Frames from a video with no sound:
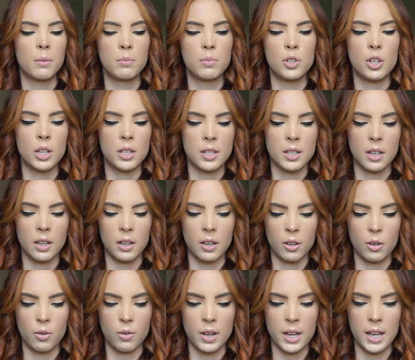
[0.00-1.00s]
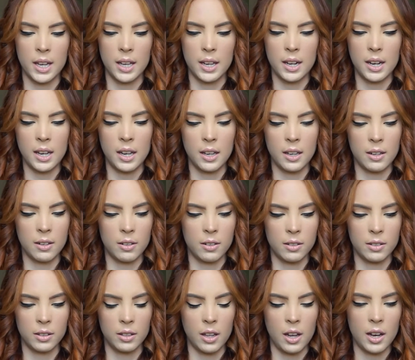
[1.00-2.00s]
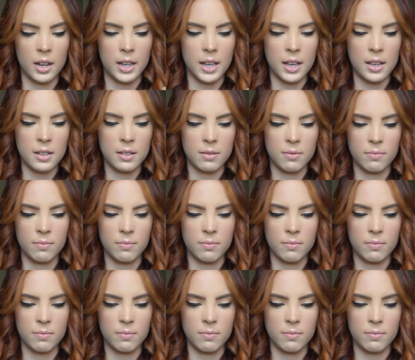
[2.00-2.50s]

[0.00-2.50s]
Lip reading: just gonna go ahead and unlock it.